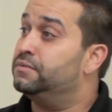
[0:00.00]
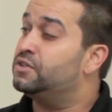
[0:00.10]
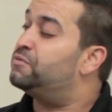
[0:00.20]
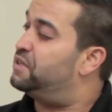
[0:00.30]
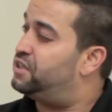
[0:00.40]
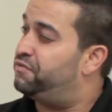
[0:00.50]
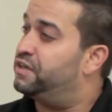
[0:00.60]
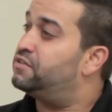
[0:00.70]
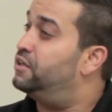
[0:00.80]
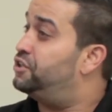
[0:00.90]

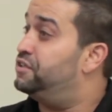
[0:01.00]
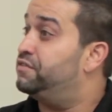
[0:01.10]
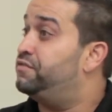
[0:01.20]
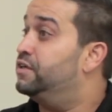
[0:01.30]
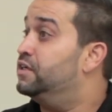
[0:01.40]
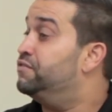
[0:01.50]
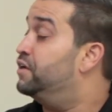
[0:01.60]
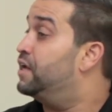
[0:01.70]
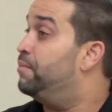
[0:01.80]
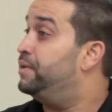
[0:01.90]
specifics, such as if
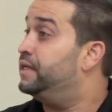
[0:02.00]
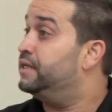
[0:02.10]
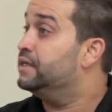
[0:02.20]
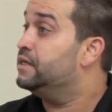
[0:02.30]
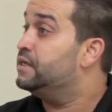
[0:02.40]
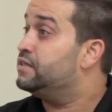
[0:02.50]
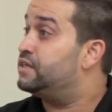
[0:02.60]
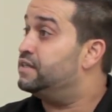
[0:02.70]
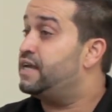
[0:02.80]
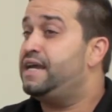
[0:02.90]
a company
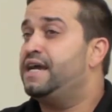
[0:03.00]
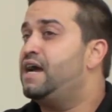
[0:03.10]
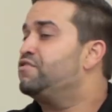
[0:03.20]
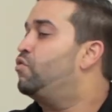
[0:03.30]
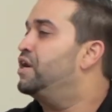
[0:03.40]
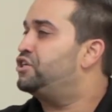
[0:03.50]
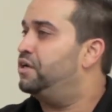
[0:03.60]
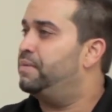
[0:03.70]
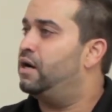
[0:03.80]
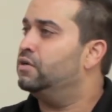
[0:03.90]
says, hey, I have a
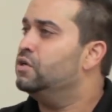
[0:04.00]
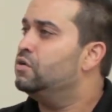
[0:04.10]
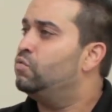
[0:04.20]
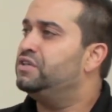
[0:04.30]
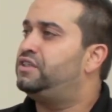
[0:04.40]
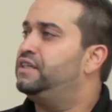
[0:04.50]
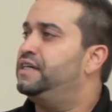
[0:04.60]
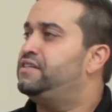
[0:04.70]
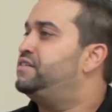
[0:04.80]
question about what's in a